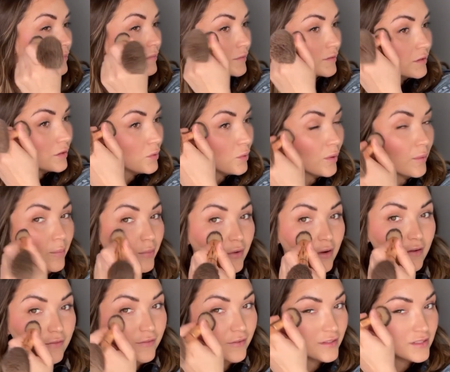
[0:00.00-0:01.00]
your
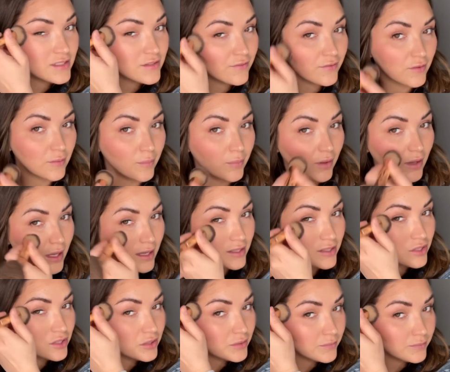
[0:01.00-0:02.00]
preference for
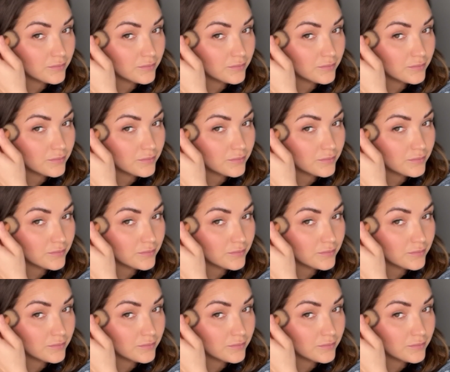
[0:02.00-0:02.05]
blush.